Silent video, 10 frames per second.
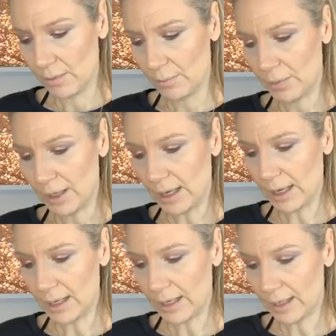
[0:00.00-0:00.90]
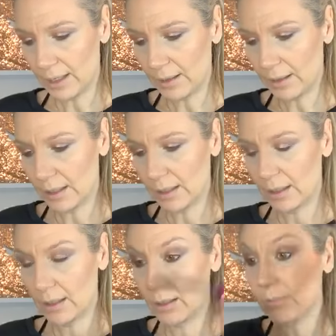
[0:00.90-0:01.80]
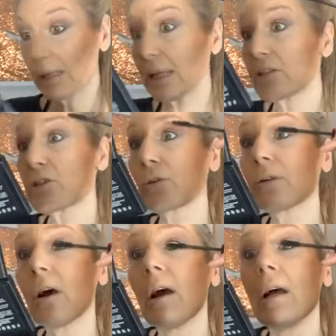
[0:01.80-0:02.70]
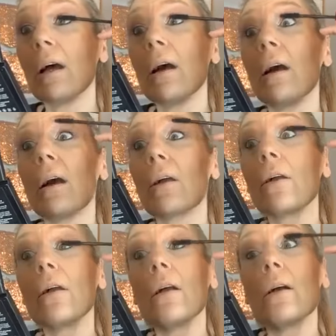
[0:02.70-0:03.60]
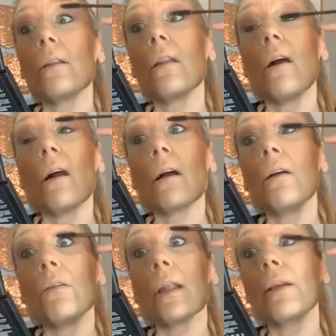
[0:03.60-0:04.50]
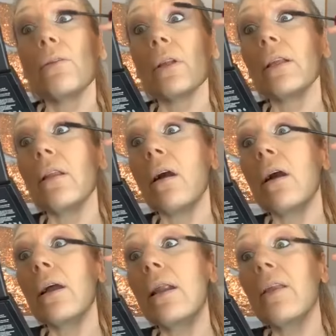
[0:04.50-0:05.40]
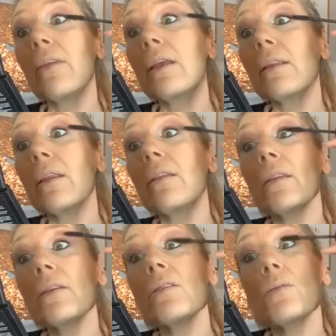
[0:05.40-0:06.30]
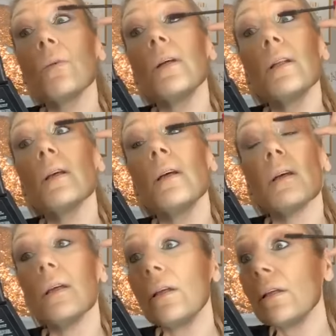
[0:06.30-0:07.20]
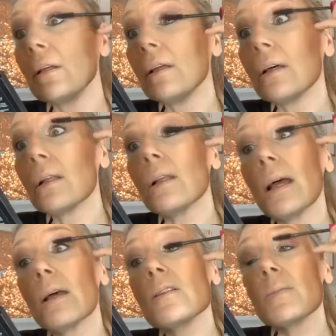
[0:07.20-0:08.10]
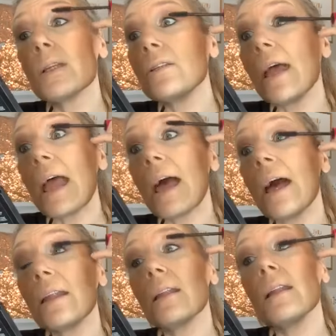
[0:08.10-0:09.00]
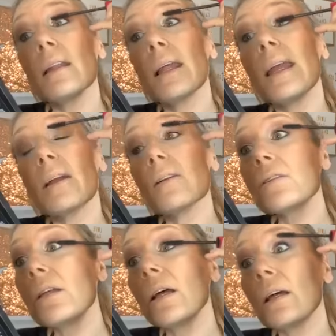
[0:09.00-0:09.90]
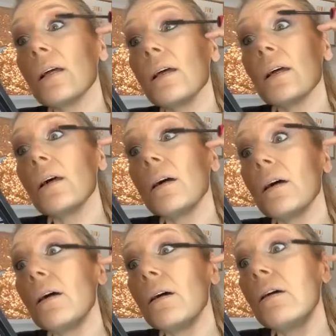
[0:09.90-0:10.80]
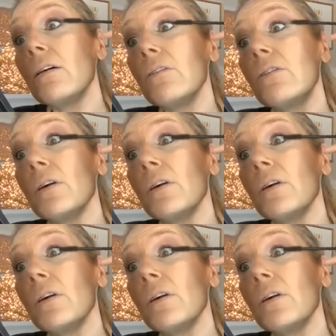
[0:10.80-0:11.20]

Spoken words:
But my lashes are not long, like really long, and I think that this one allows me to add layers of,